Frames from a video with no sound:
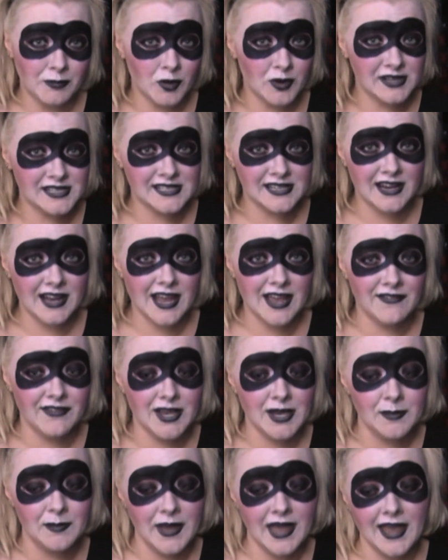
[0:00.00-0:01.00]
Poison
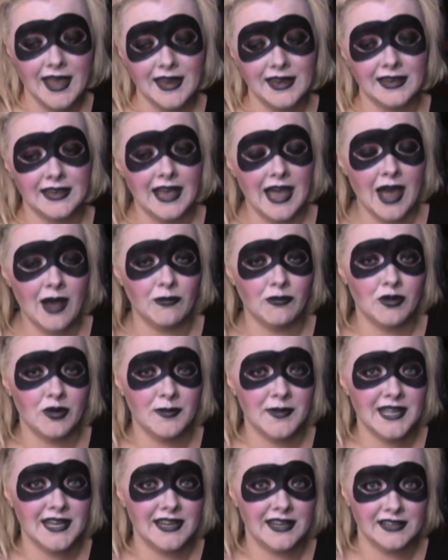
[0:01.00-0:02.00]
Ivy, Bane,
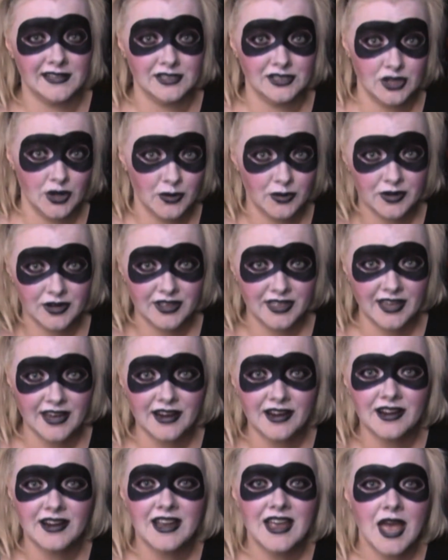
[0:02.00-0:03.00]
Catwoman, and Joker
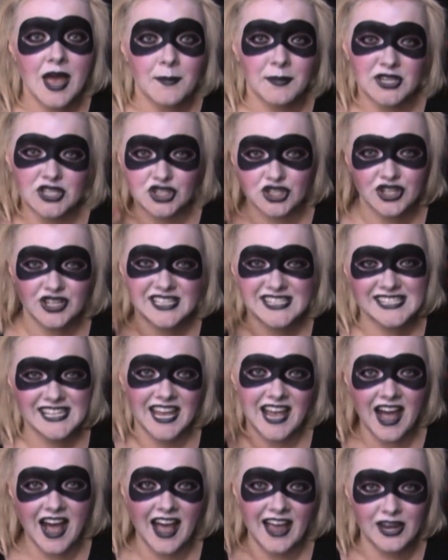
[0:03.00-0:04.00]
there, be sure and
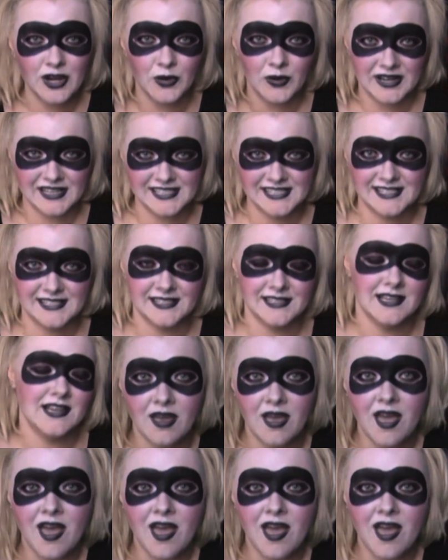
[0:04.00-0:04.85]
say hi to us.